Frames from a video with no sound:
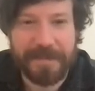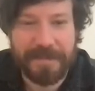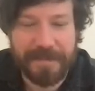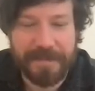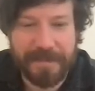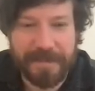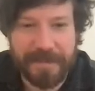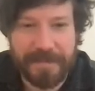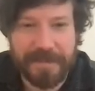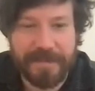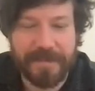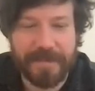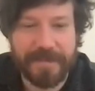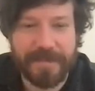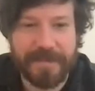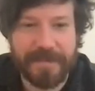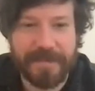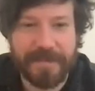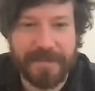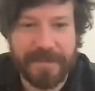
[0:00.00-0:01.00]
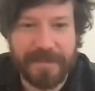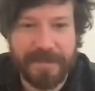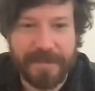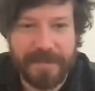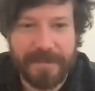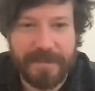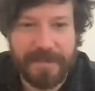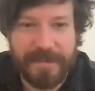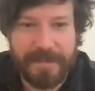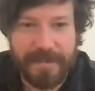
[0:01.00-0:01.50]

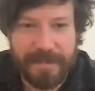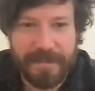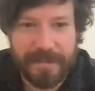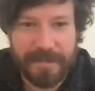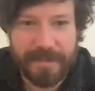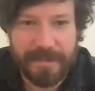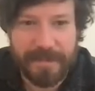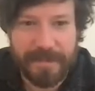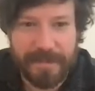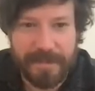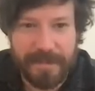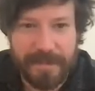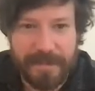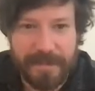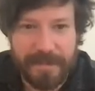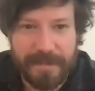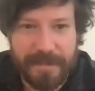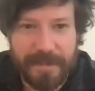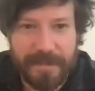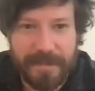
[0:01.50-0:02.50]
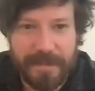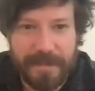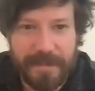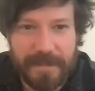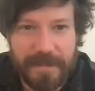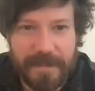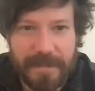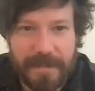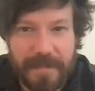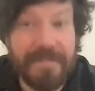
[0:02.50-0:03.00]

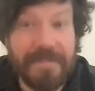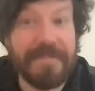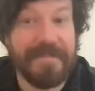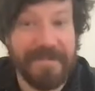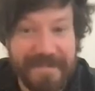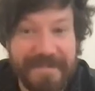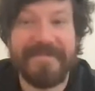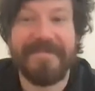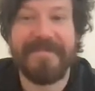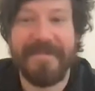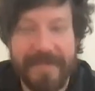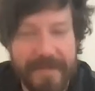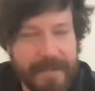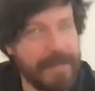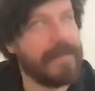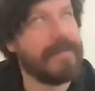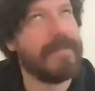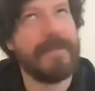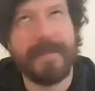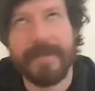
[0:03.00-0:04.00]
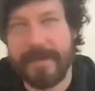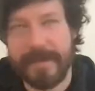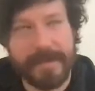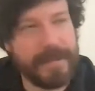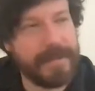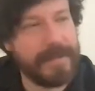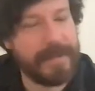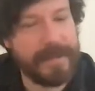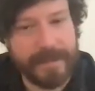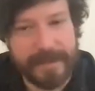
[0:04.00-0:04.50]

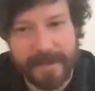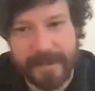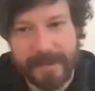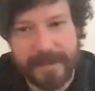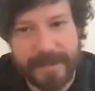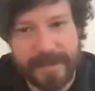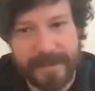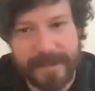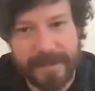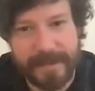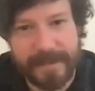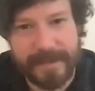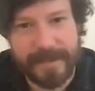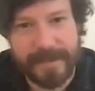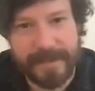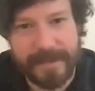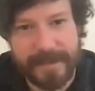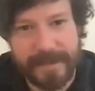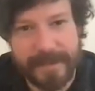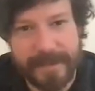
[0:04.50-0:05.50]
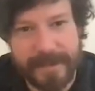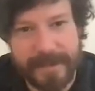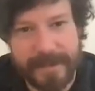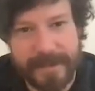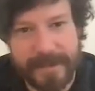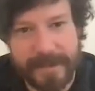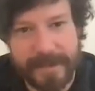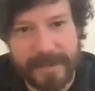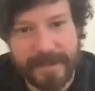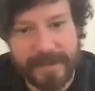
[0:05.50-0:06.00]

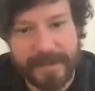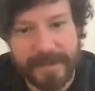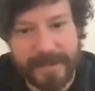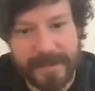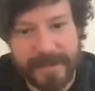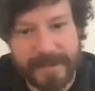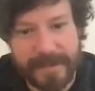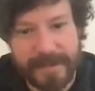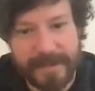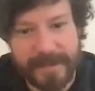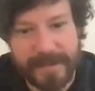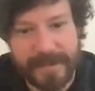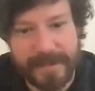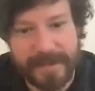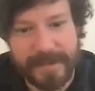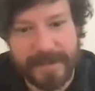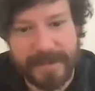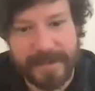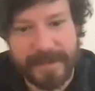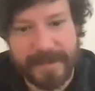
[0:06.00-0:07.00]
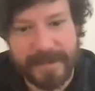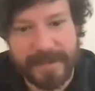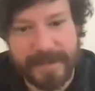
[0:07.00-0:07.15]
[no speech]